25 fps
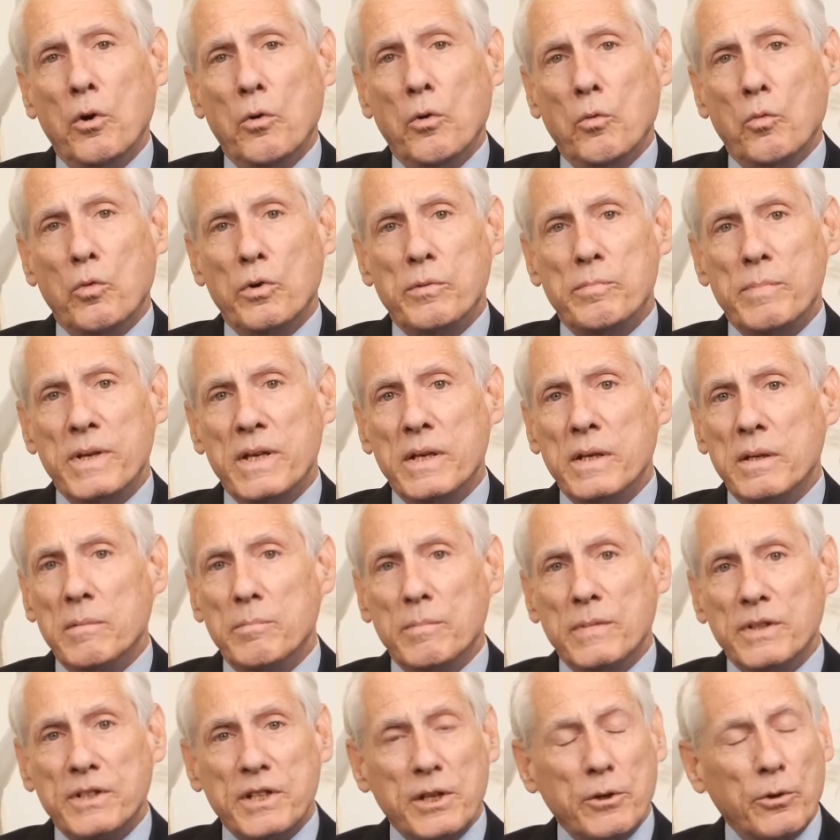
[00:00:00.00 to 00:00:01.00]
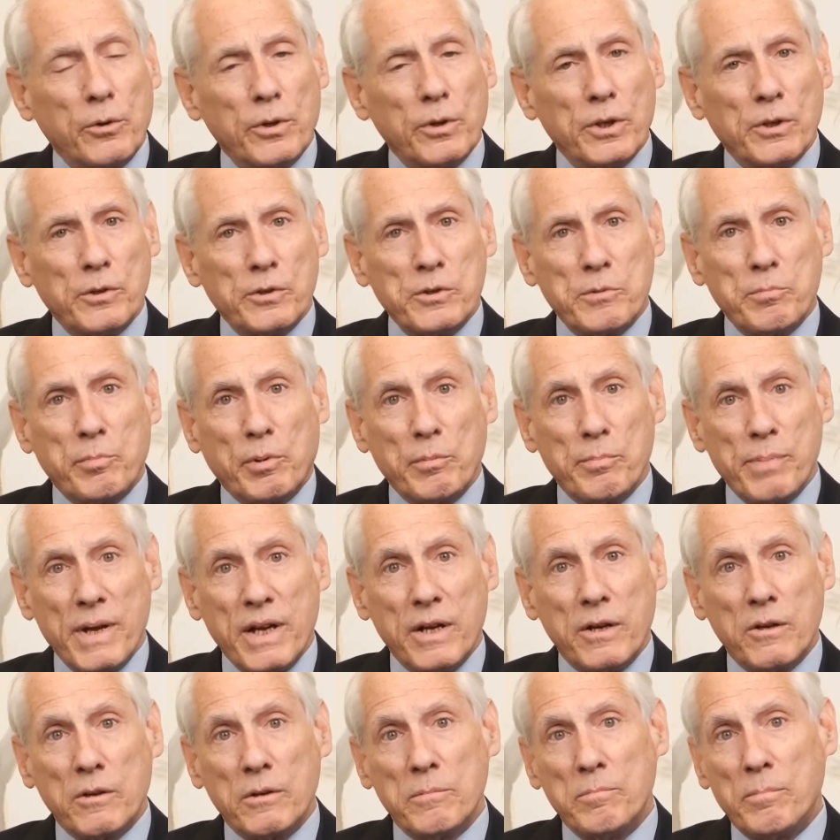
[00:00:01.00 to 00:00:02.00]
would be materials
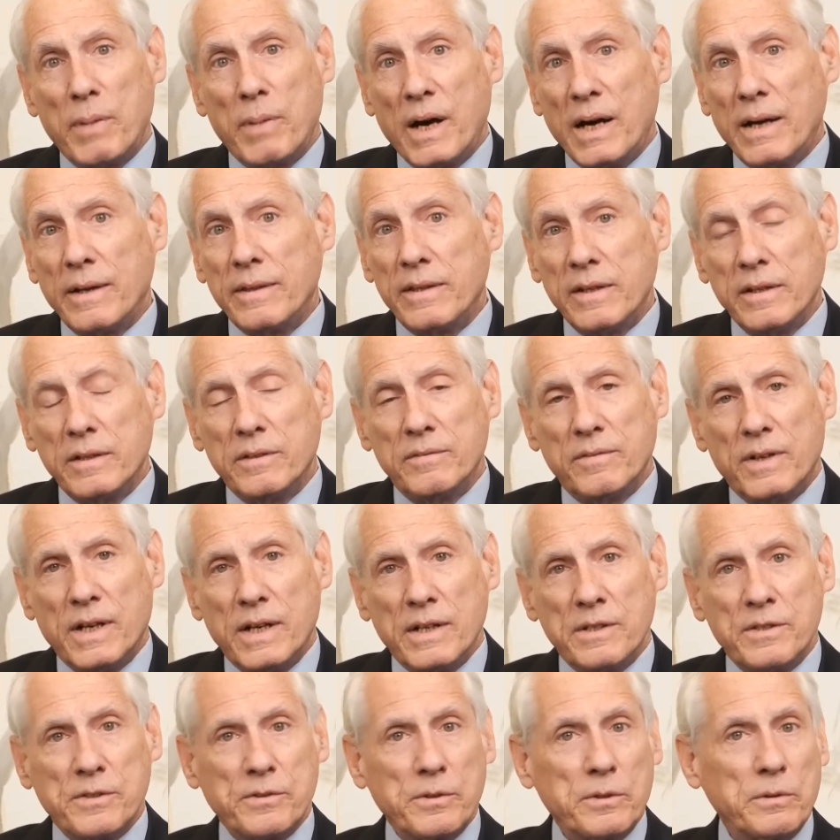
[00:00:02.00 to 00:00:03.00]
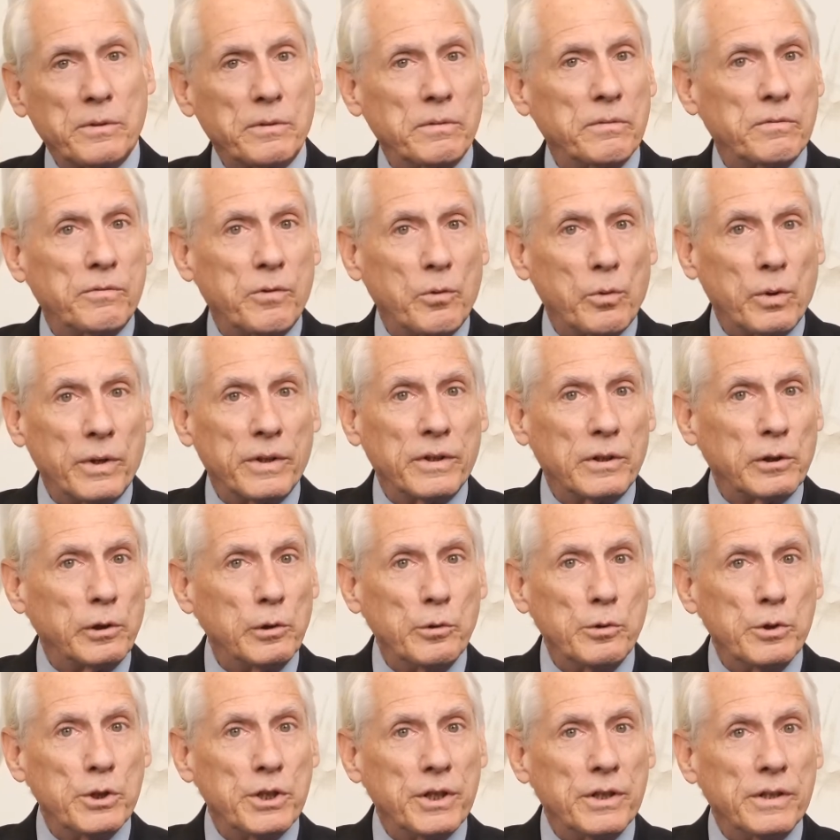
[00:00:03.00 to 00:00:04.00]
prepared by the advisor for
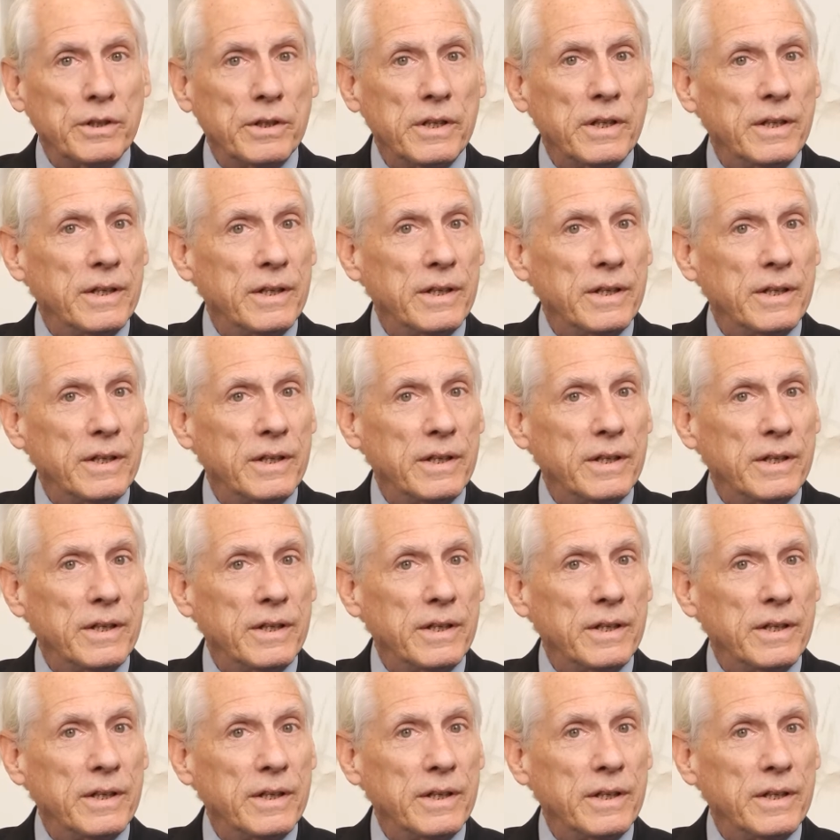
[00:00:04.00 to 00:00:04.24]
inclusion